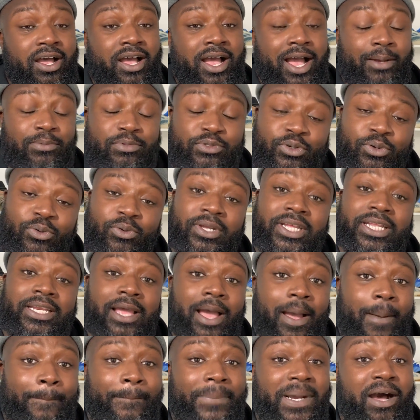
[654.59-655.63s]
I'm talking
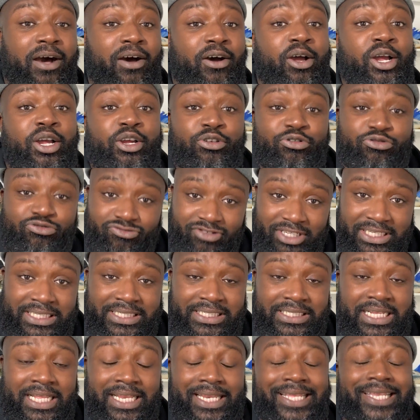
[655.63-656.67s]
about
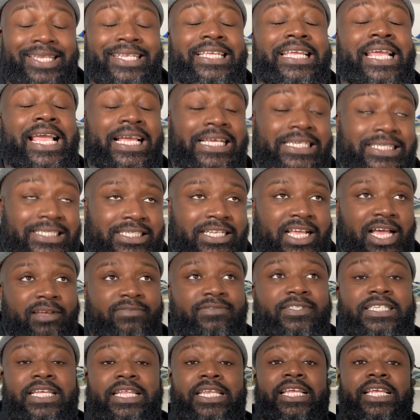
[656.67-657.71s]
reselling. Yes, I've
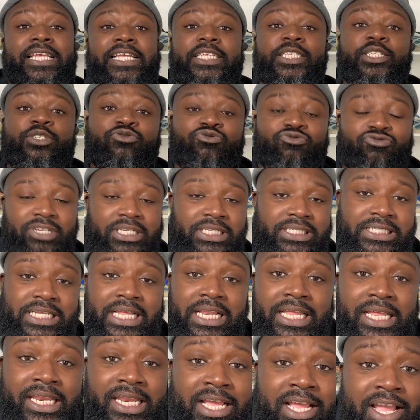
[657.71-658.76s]
said it, it's
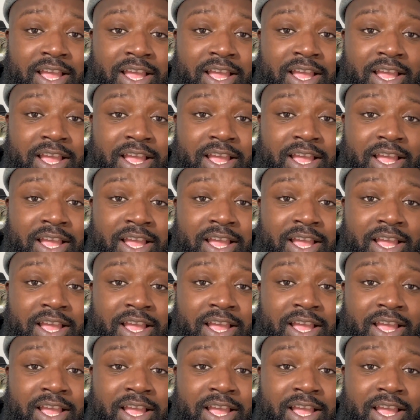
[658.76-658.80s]
reselling.